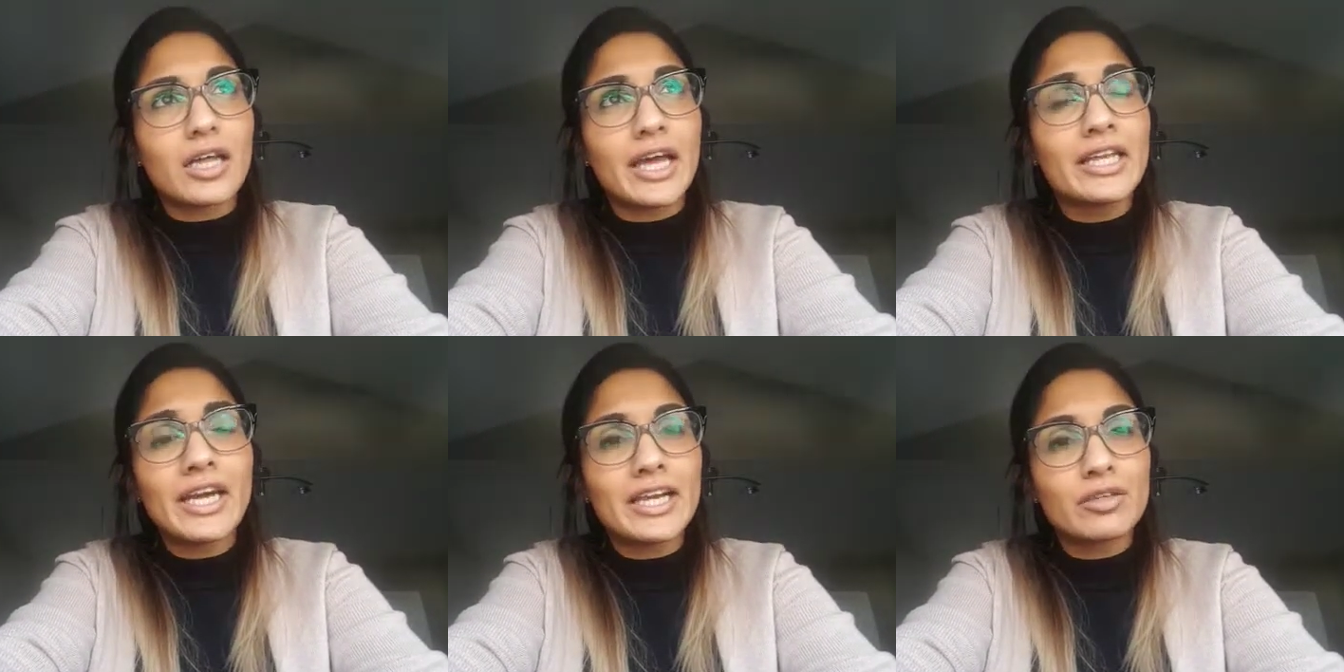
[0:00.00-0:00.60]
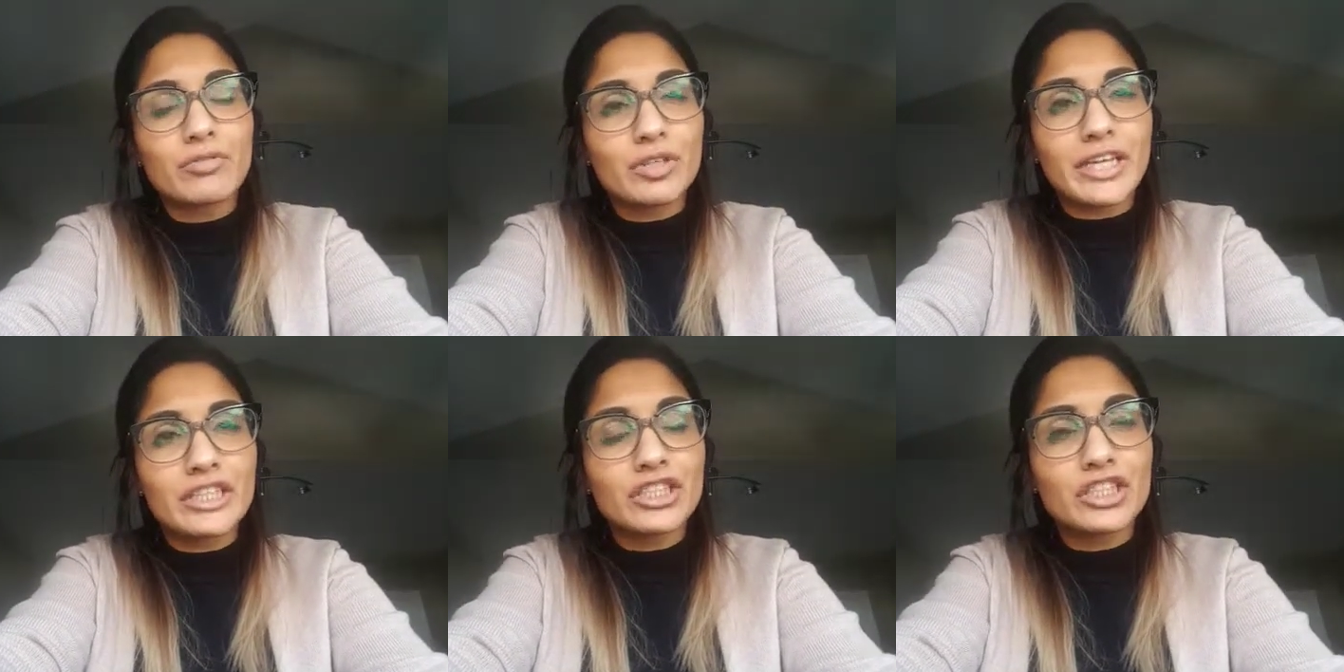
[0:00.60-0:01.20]
any kind of
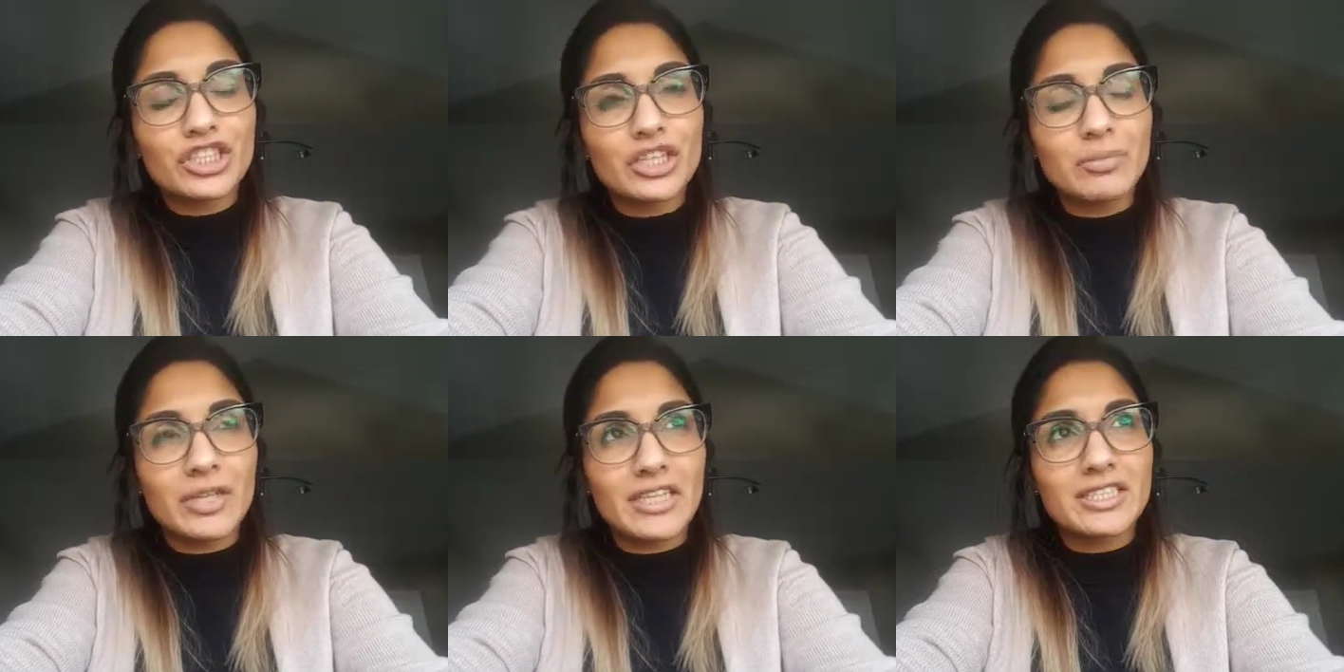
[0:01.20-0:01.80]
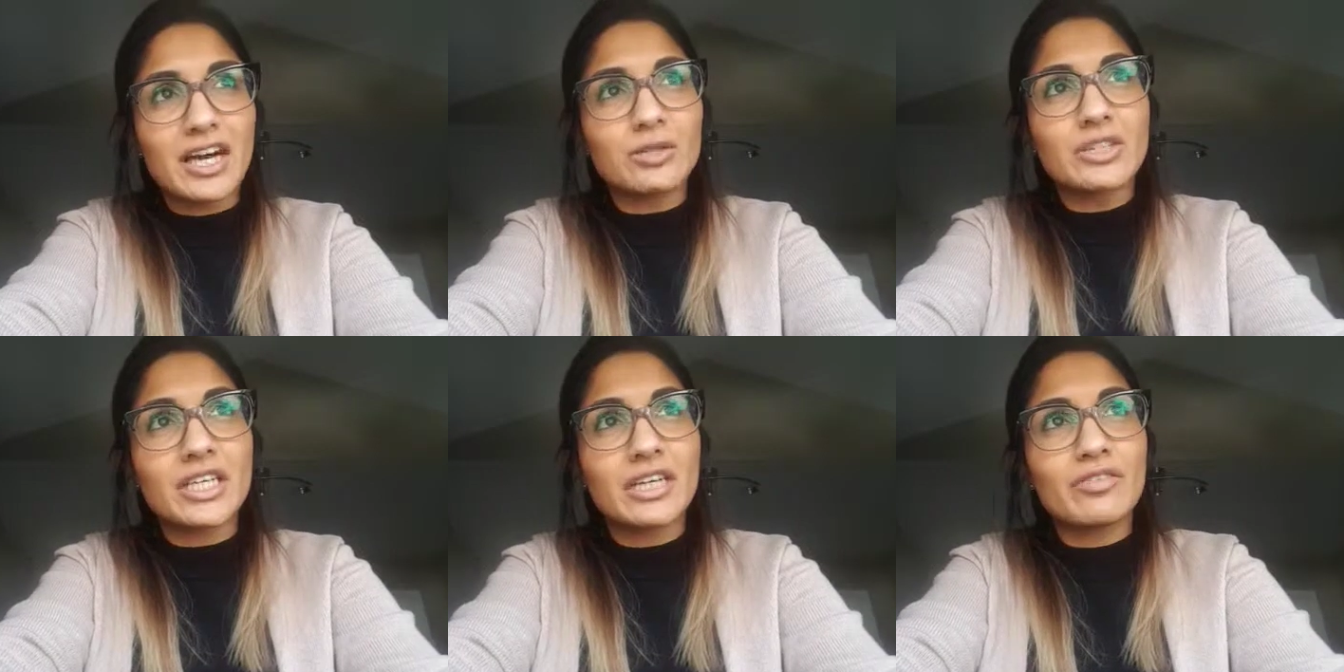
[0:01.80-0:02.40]
relationship that is
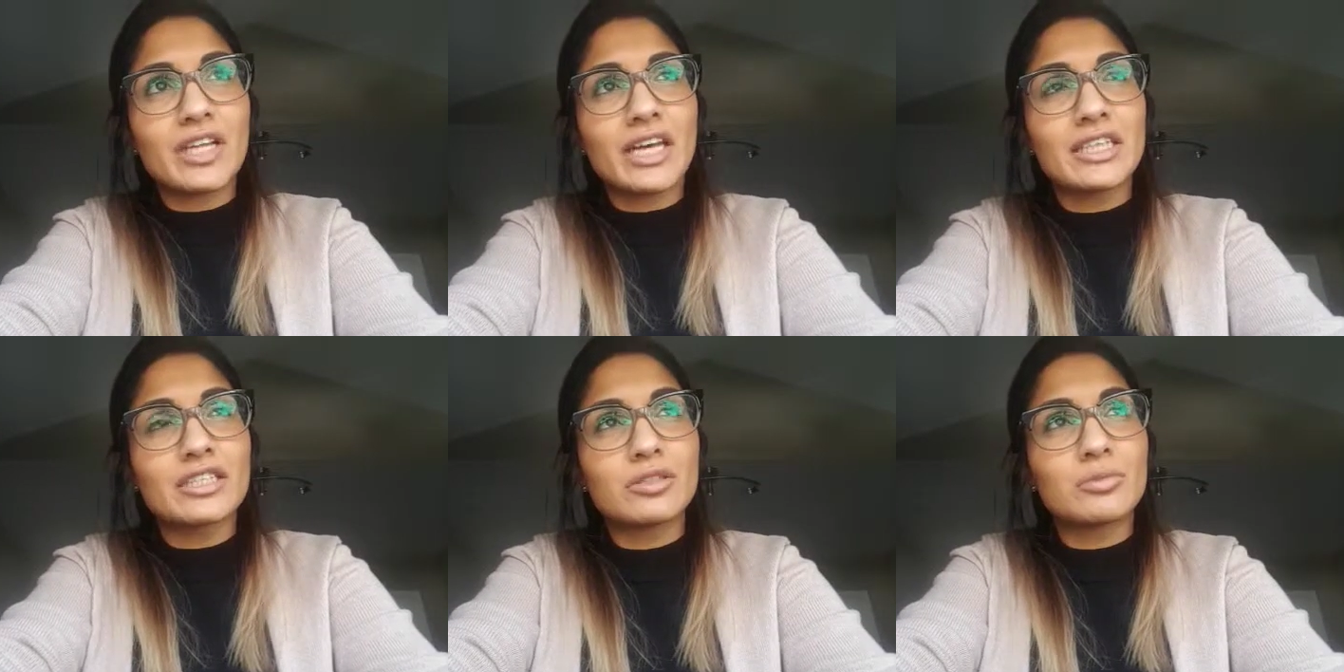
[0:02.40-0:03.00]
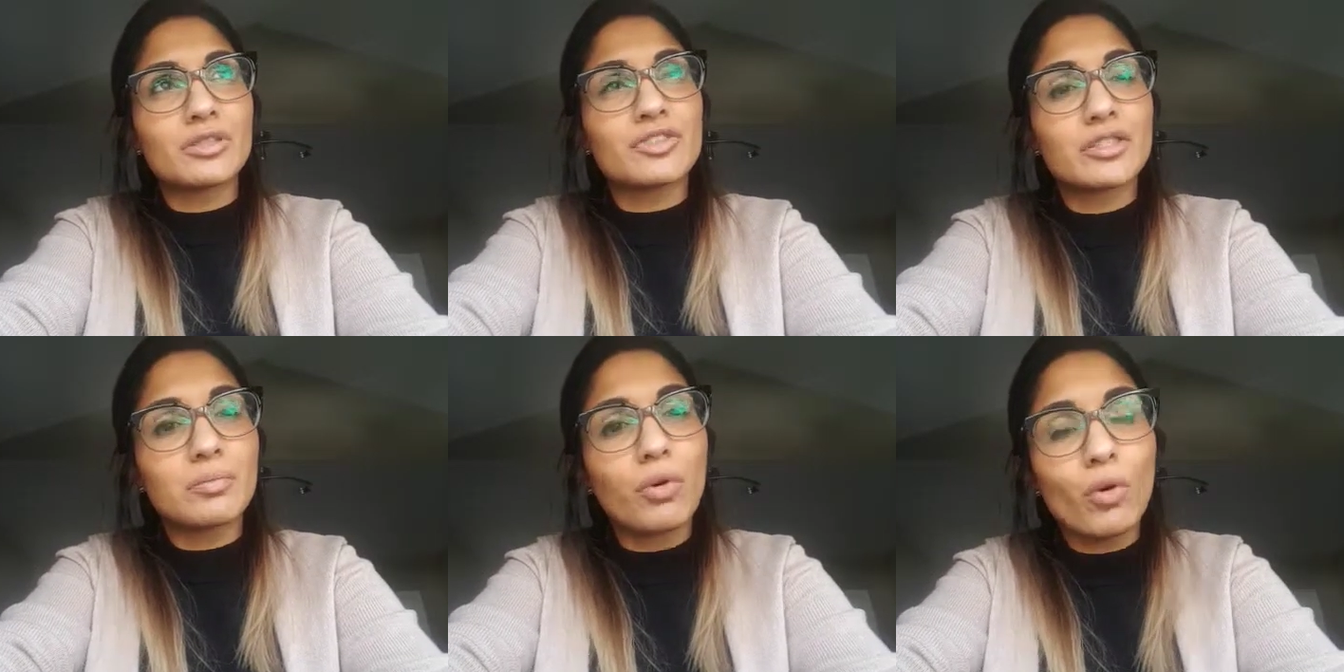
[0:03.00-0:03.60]
outside of that in terms of
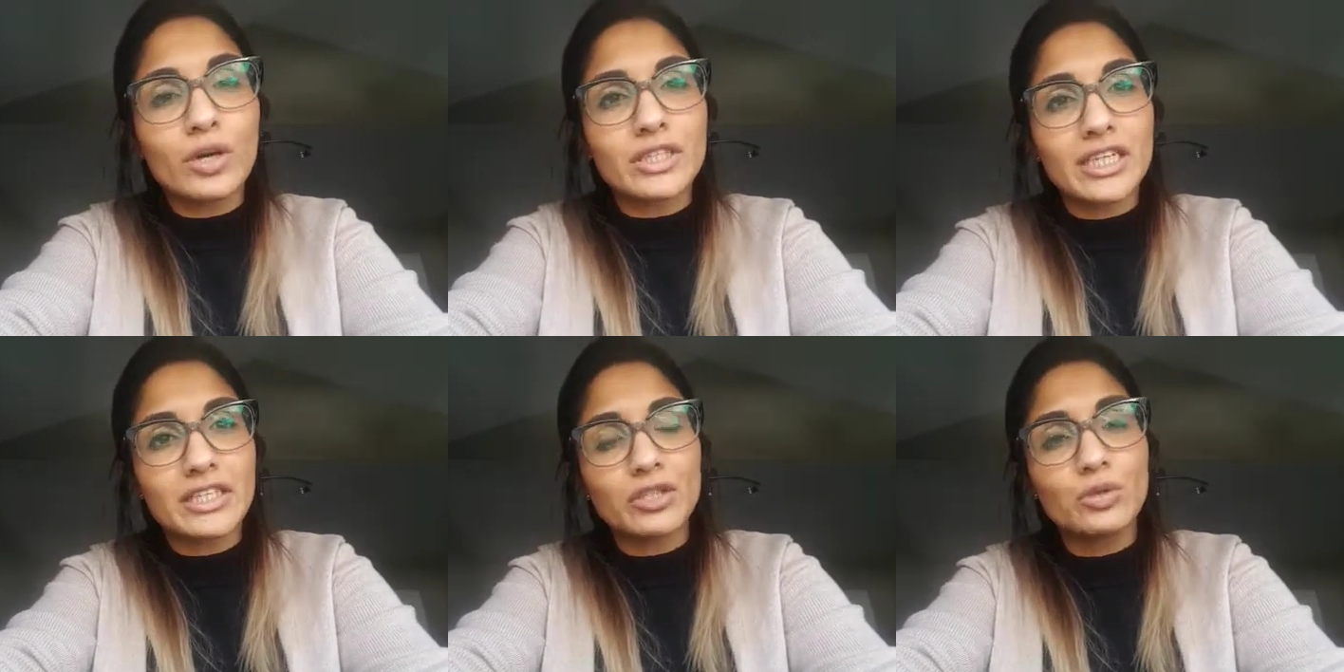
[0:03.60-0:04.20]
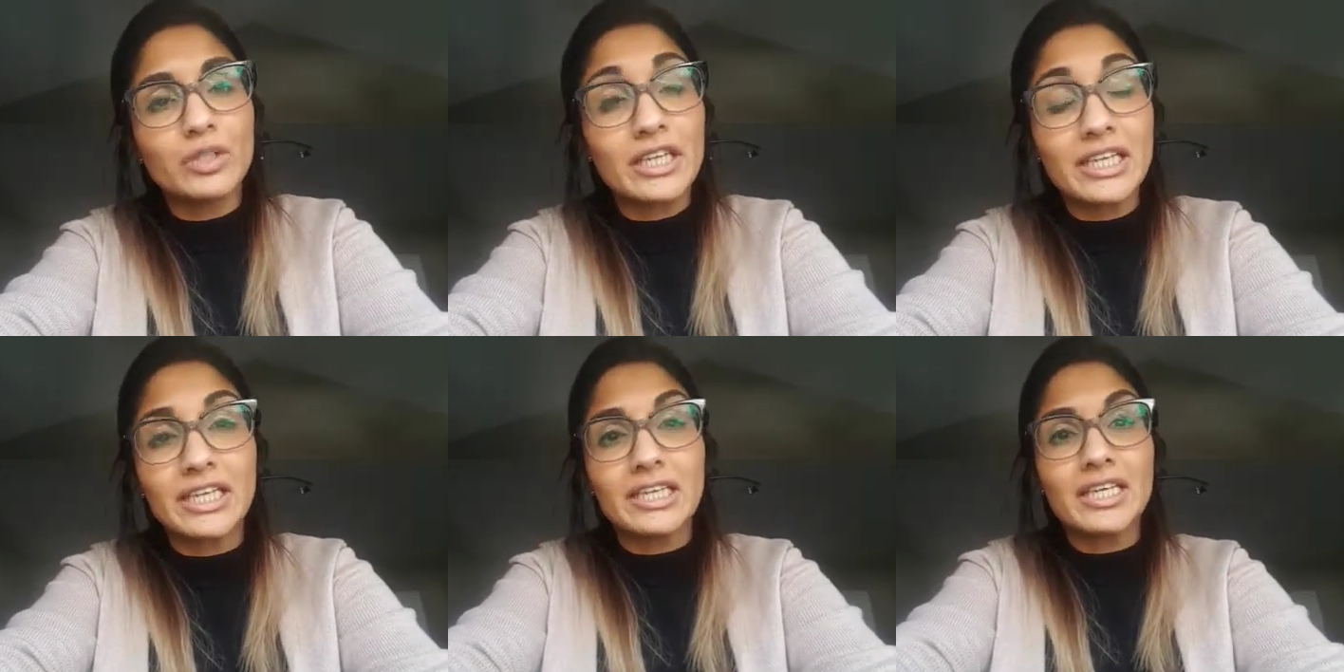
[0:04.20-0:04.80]
support that you
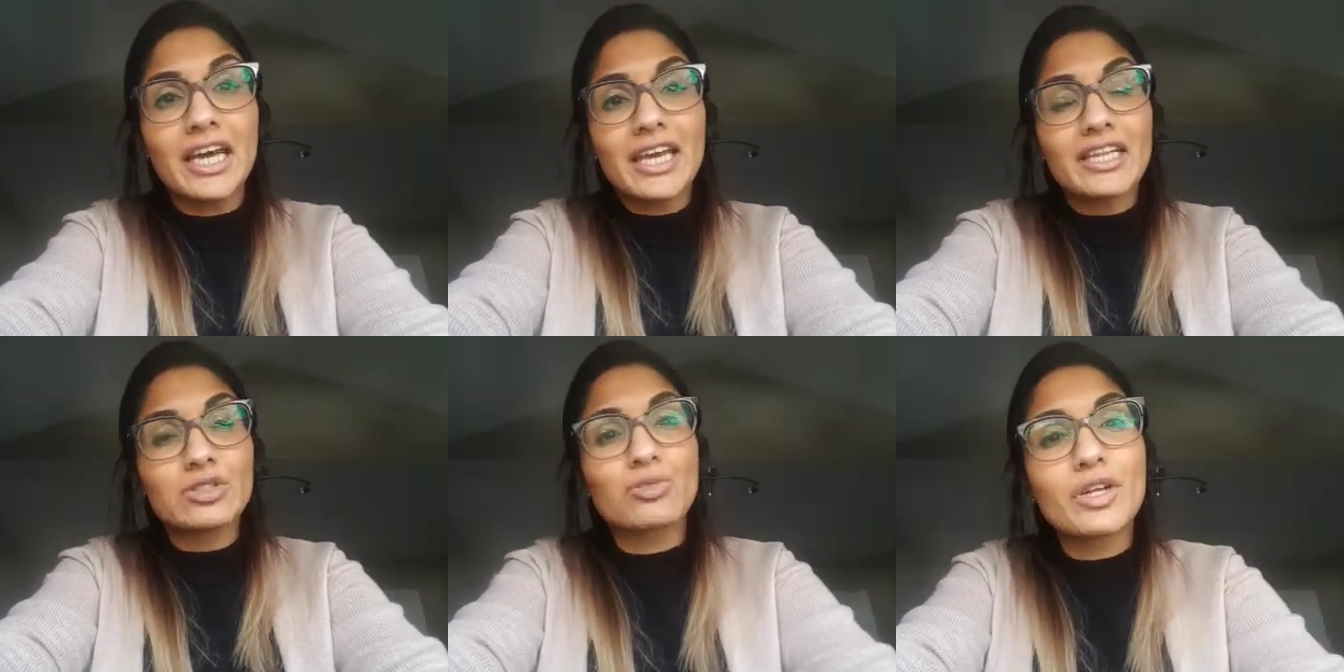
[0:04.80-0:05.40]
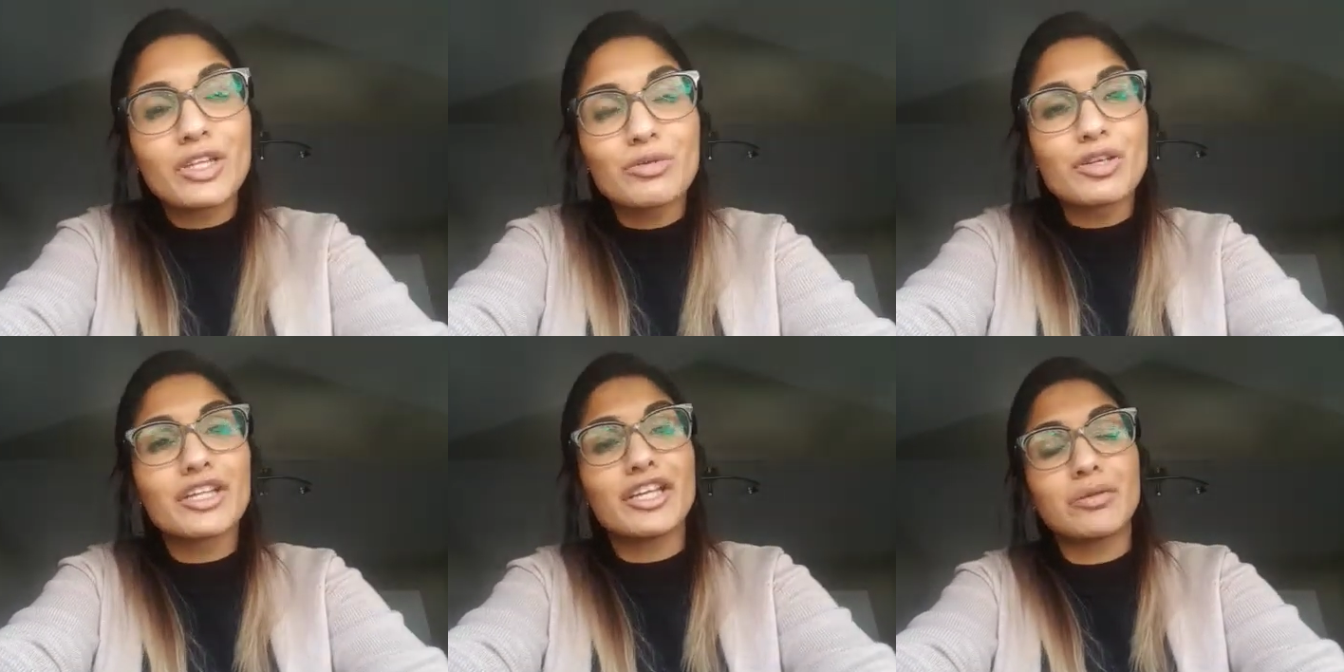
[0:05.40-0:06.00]
need, it is really,
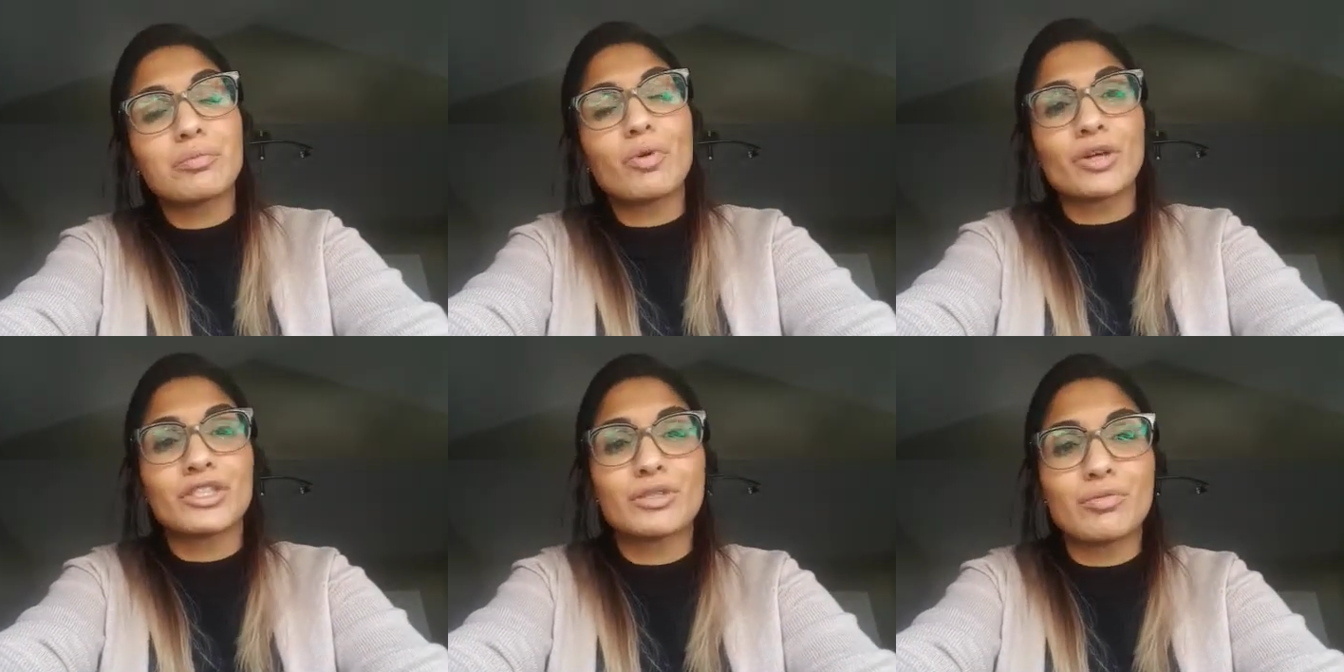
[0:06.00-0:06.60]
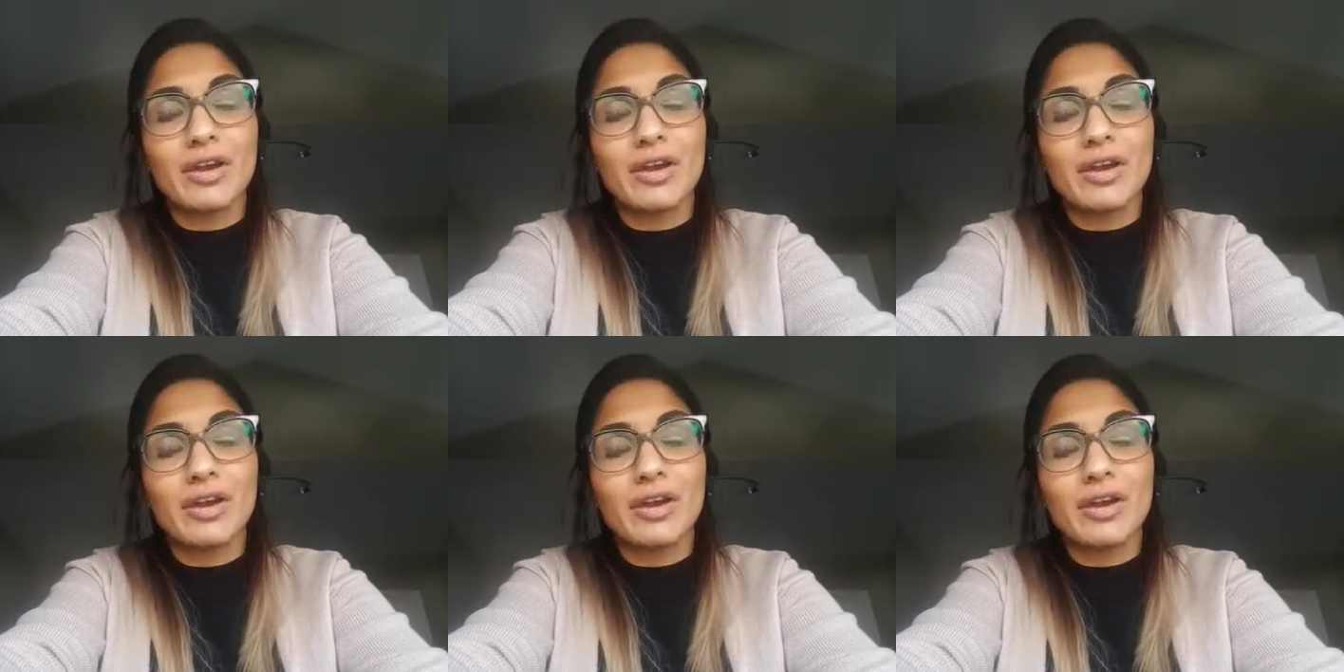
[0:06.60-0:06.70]
really important to